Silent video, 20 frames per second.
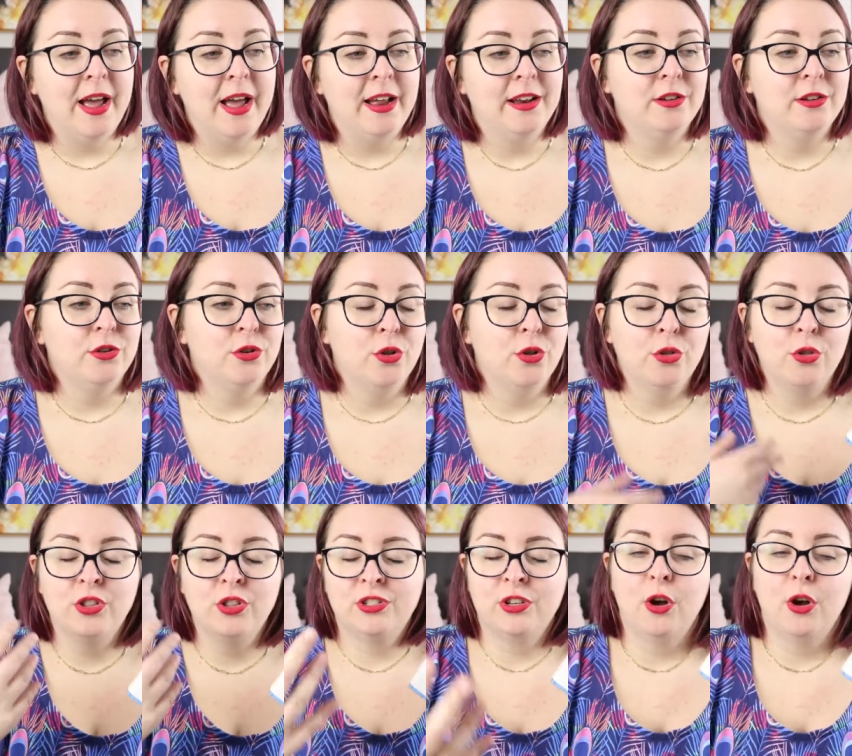And
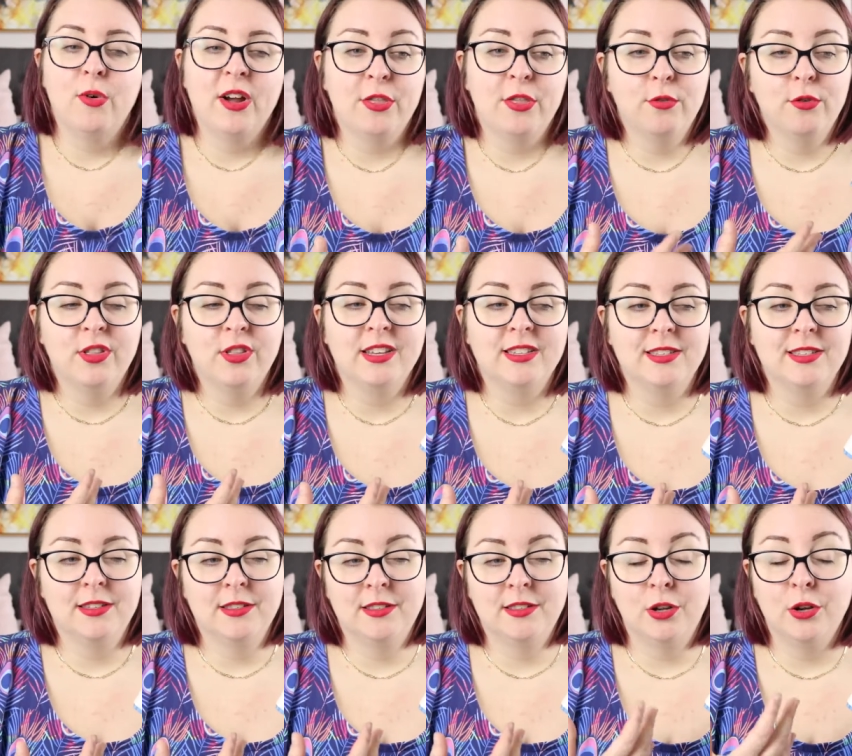this whole way through
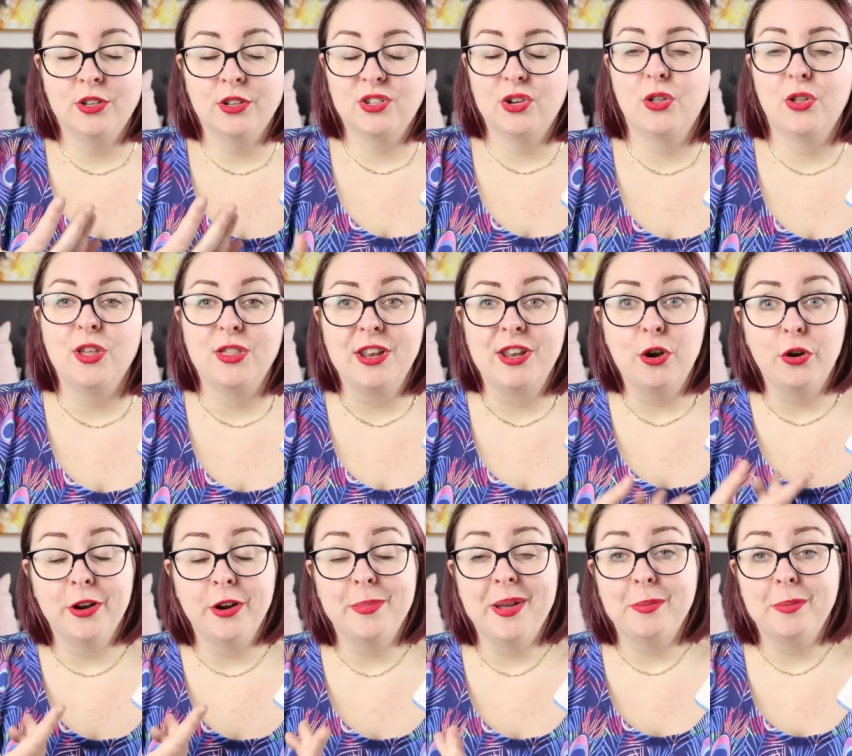there's concern that they're
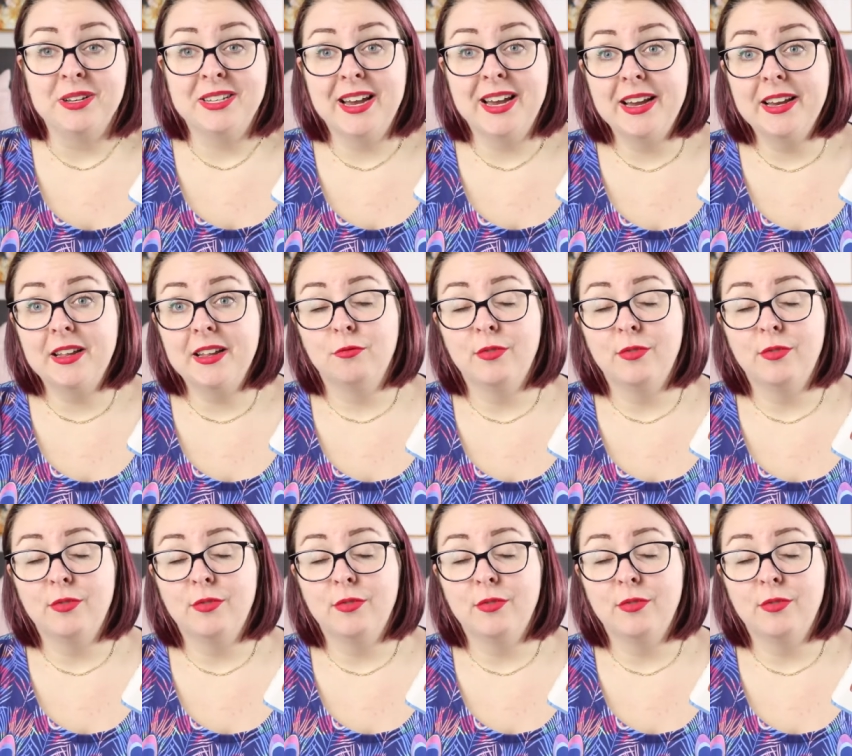not going to be able to take